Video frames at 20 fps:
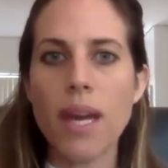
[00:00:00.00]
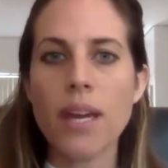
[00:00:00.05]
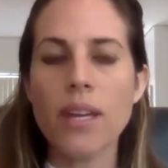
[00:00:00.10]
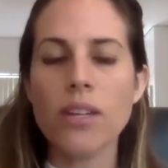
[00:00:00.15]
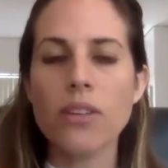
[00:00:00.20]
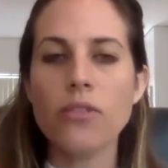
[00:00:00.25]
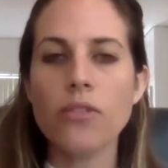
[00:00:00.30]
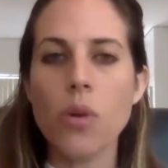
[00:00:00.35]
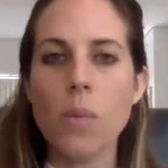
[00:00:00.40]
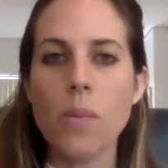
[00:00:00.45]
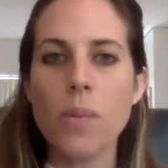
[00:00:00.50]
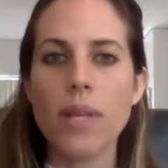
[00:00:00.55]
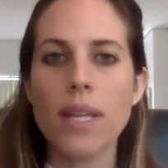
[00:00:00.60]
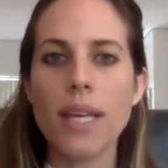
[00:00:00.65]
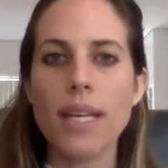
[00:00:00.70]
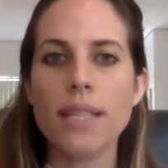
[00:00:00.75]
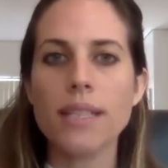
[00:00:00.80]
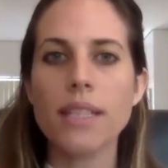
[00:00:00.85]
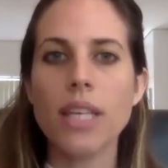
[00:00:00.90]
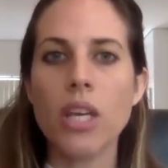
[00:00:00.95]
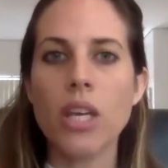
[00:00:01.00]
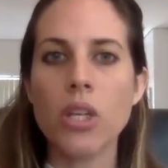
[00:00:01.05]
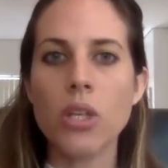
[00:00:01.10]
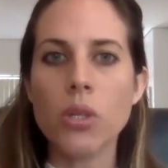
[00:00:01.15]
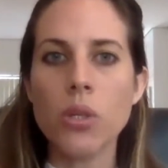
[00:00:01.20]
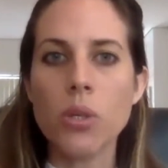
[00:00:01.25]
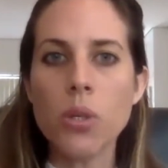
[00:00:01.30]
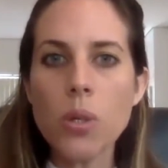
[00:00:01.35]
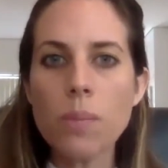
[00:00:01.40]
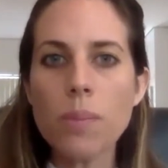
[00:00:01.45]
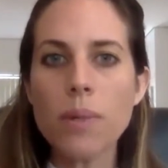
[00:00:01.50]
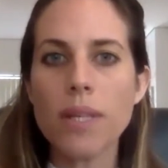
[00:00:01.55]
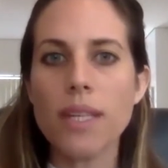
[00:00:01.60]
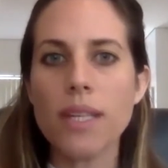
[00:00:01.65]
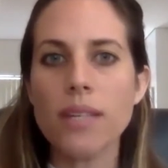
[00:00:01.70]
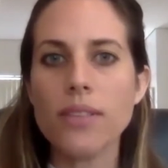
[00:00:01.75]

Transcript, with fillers: and formulate a new belief